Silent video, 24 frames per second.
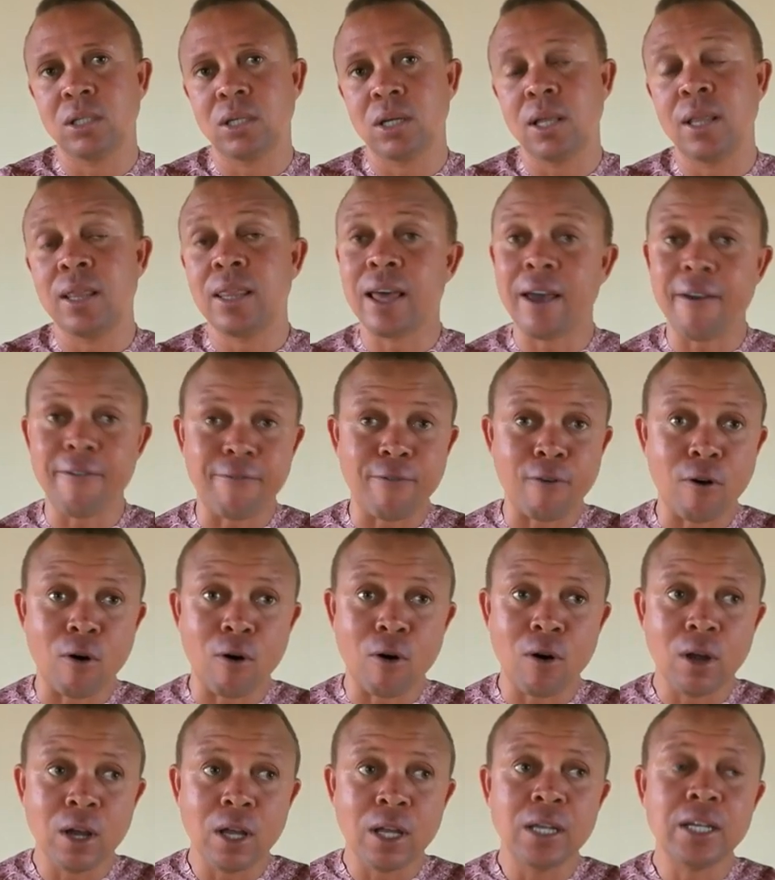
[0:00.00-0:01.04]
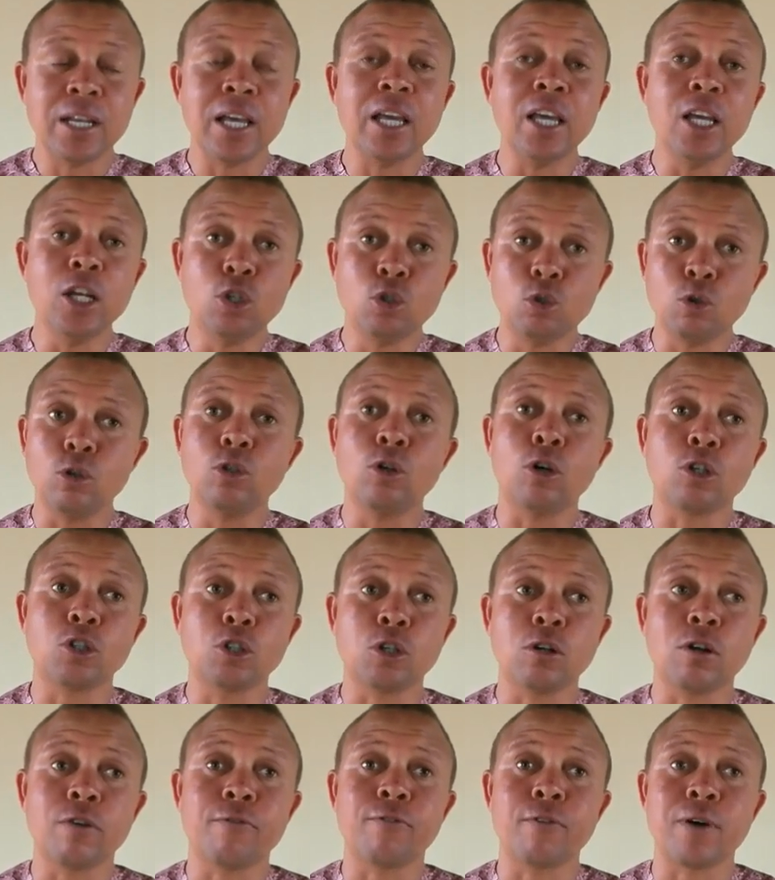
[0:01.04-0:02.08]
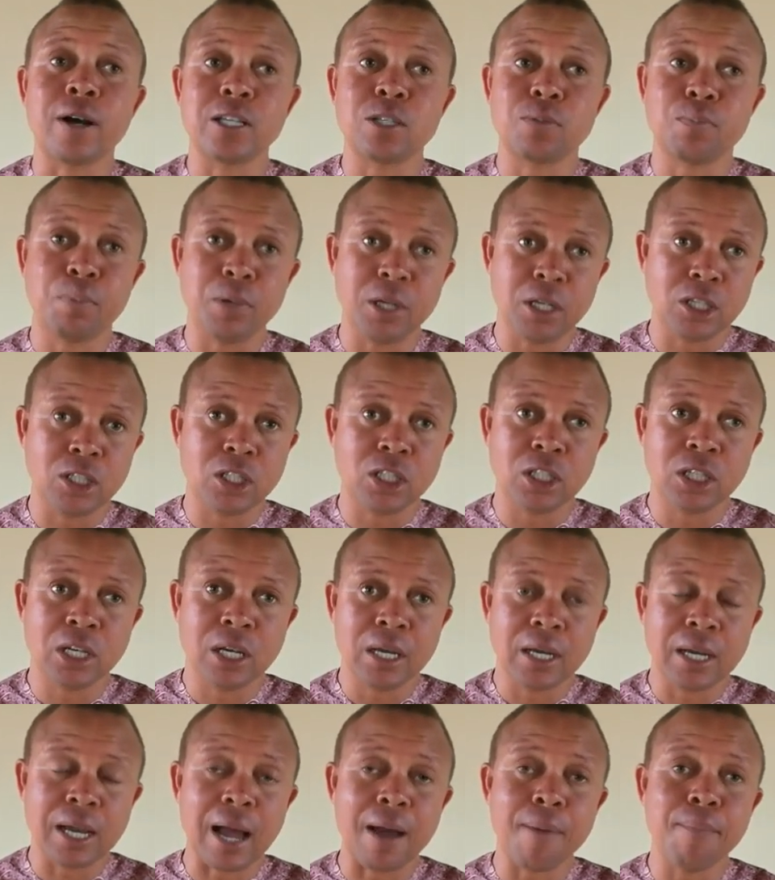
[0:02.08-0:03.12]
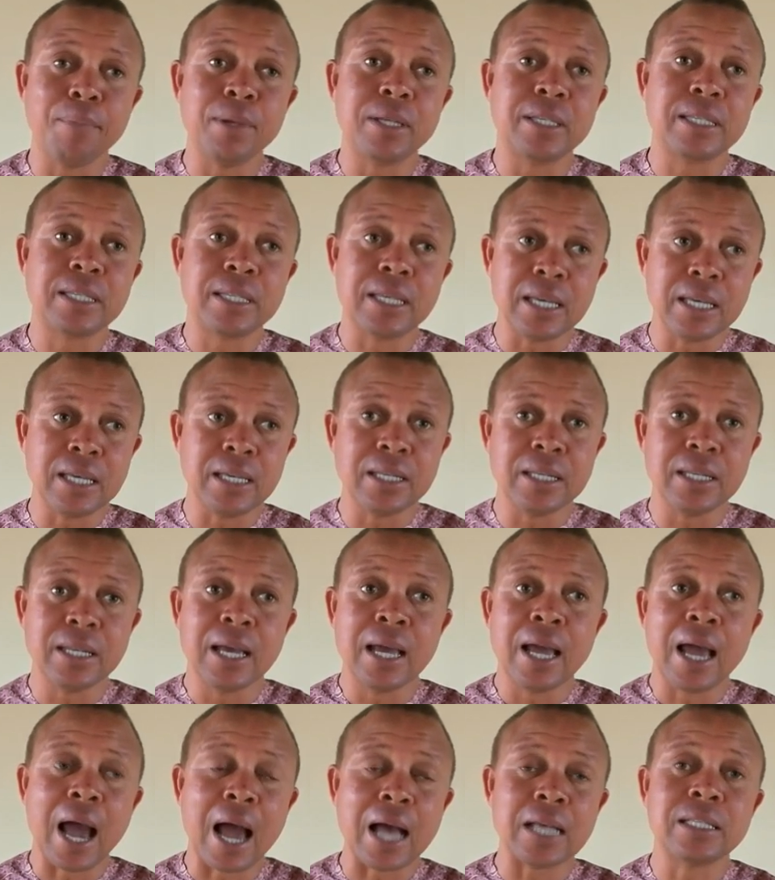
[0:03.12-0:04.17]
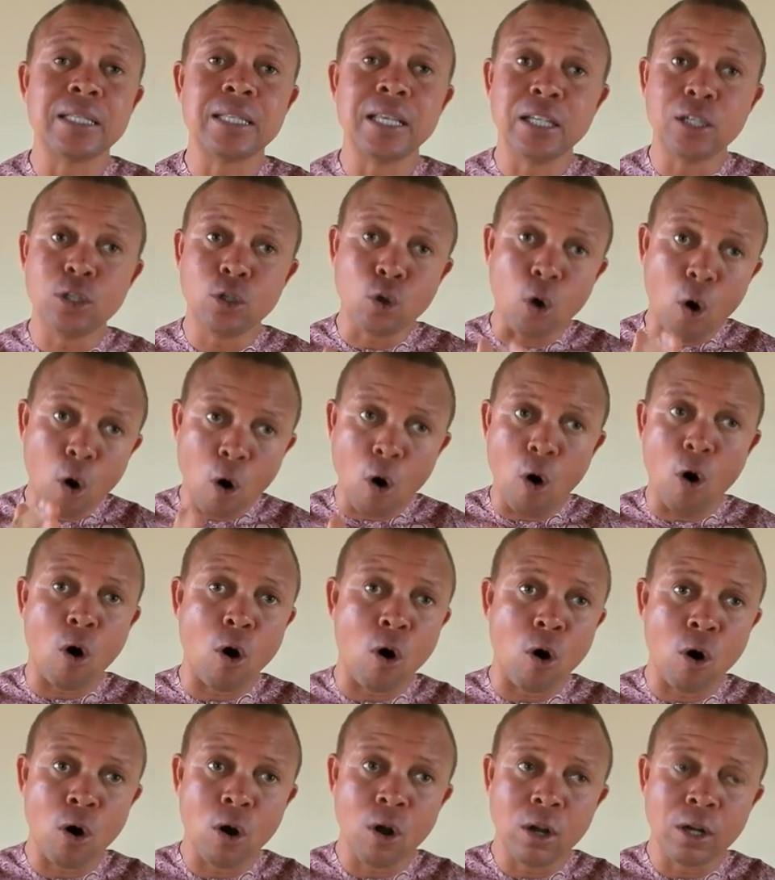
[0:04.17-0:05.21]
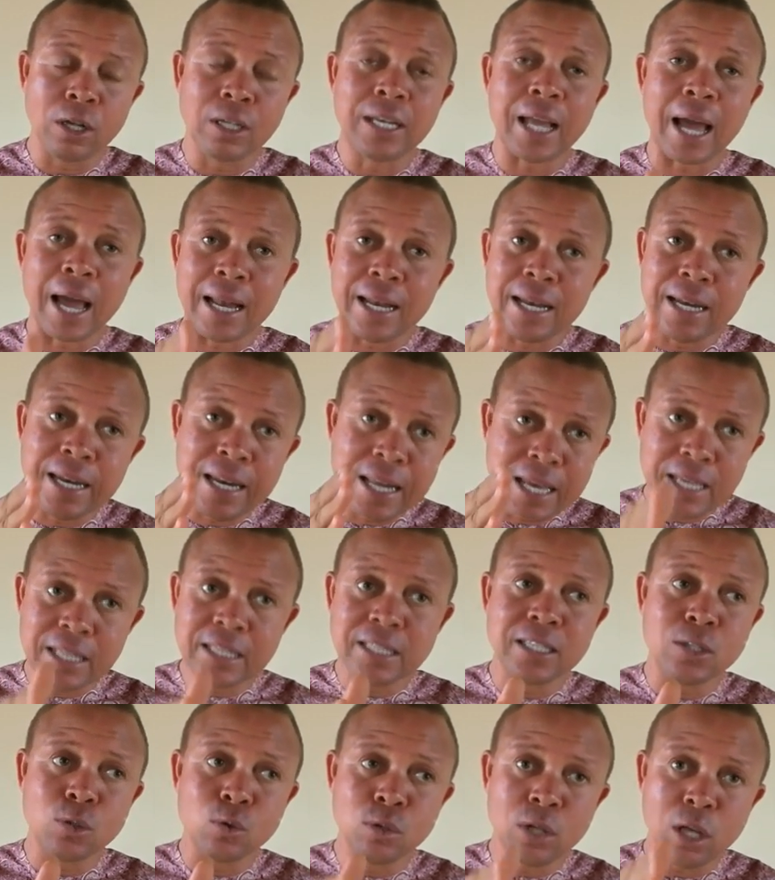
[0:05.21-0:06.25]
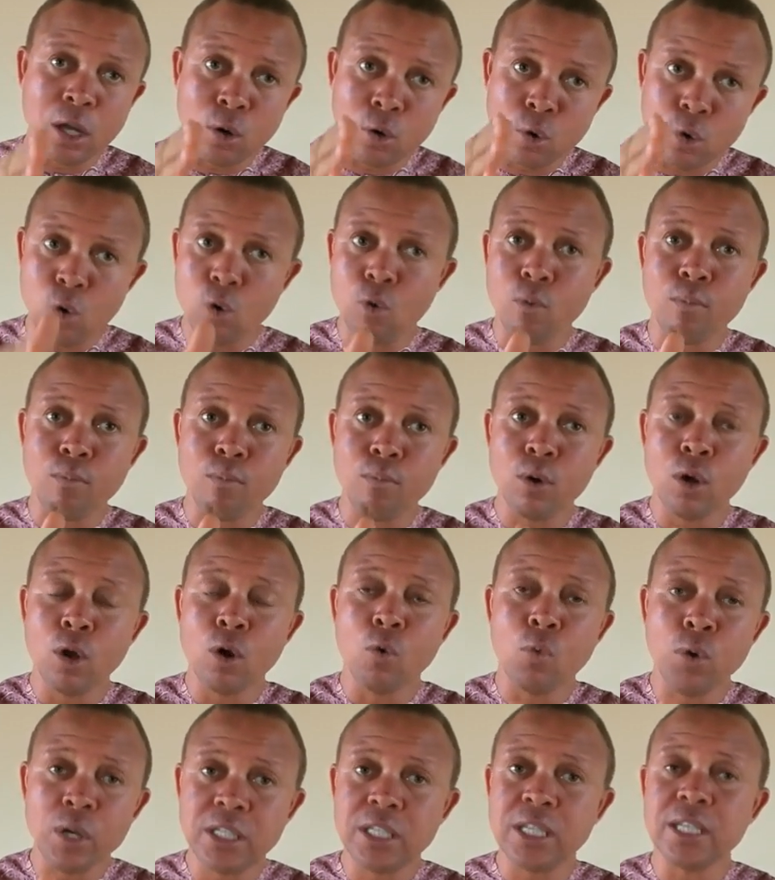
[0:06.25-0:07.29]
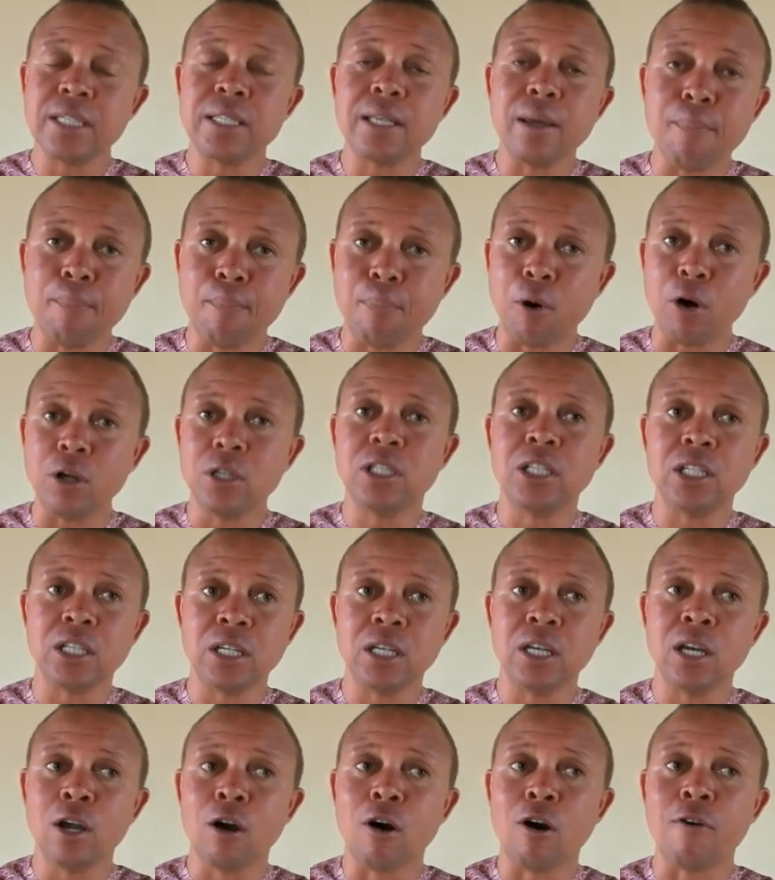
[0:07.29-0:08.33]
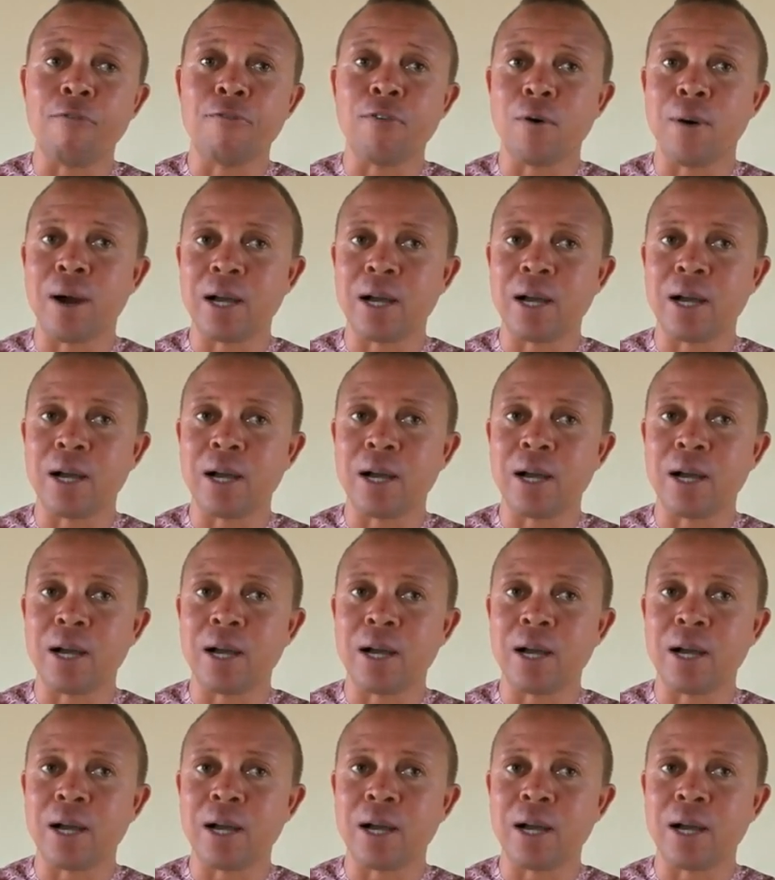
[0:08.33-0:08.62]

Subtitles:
Therefore, the introduction of our speech can be seen as the door that leads to the room, which is the body of our